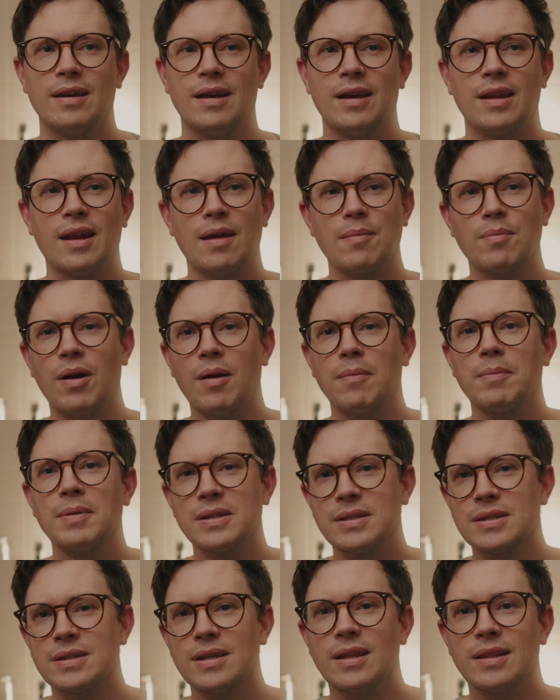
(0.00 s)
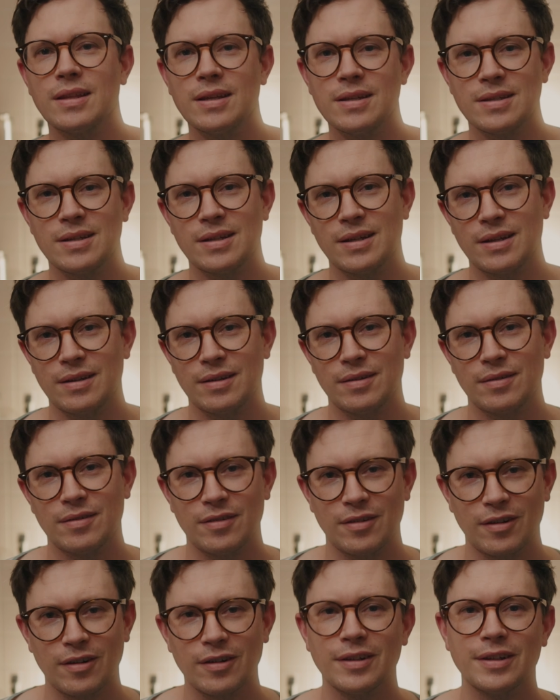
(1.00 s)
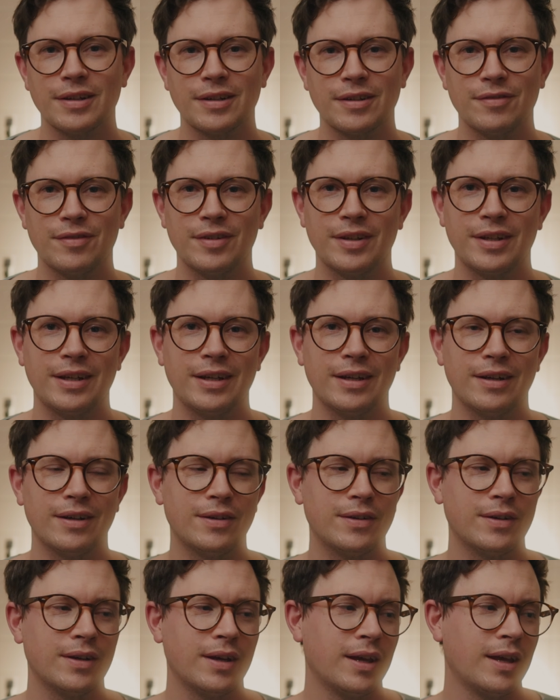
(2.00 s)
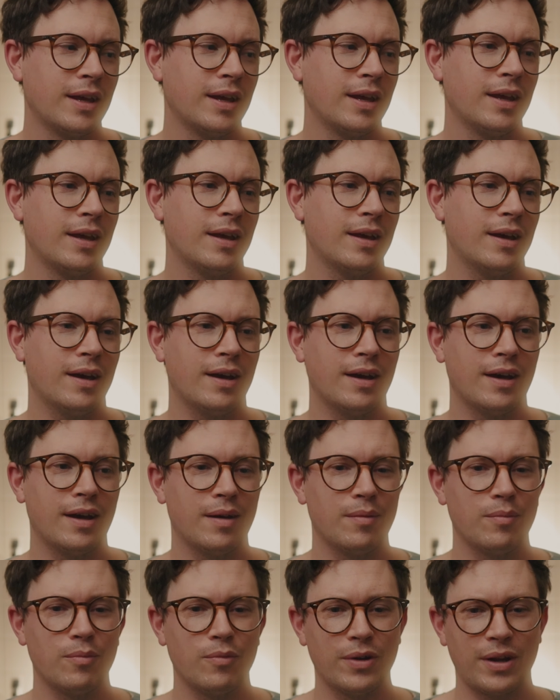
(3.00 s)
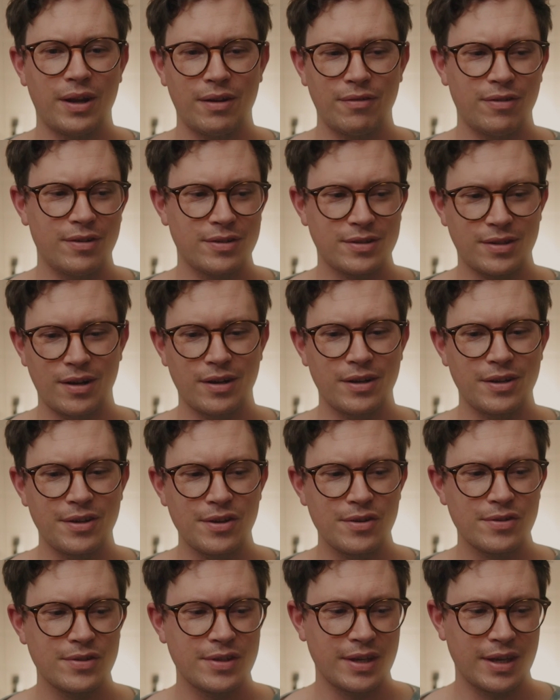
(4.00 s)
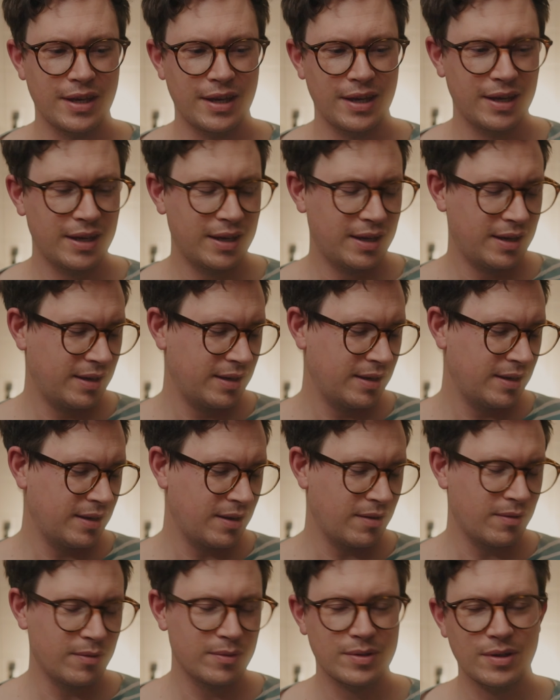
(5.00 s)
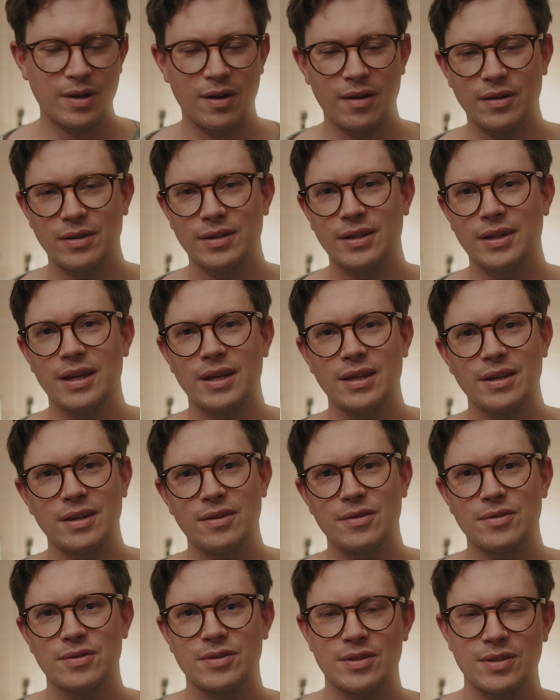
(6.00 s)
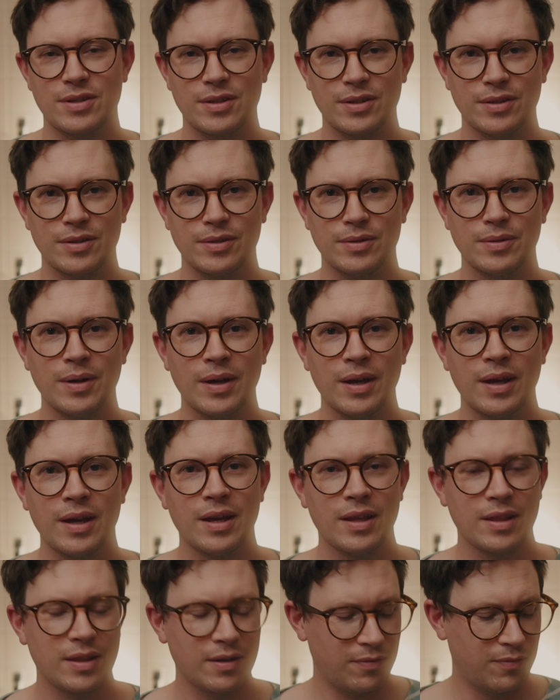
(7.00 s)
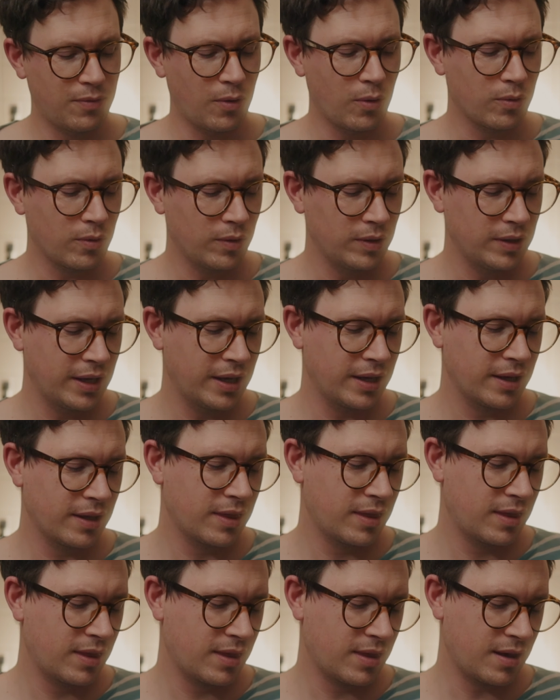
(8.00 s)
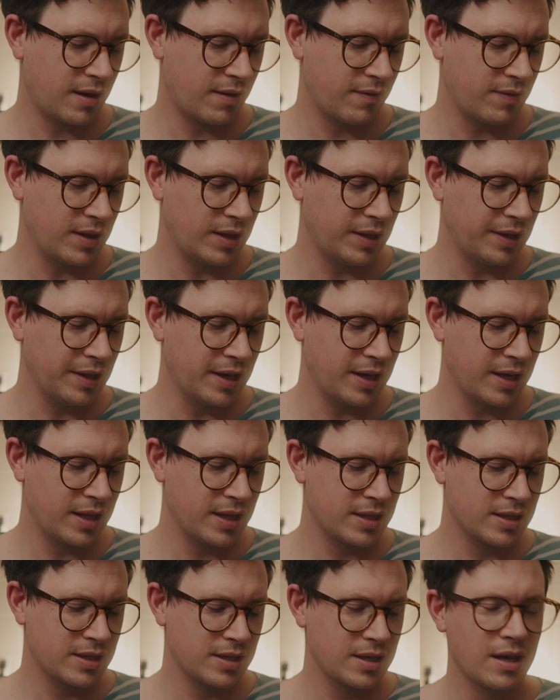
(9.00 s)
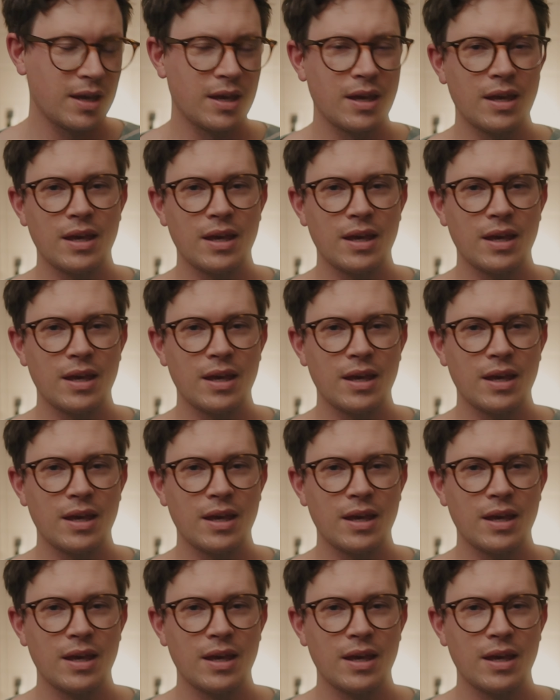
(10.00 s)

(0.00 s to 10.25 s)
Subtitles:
And I probably said this in an earlier video. When I first started using it, you know, it was hard to get used to the focal length of the lens.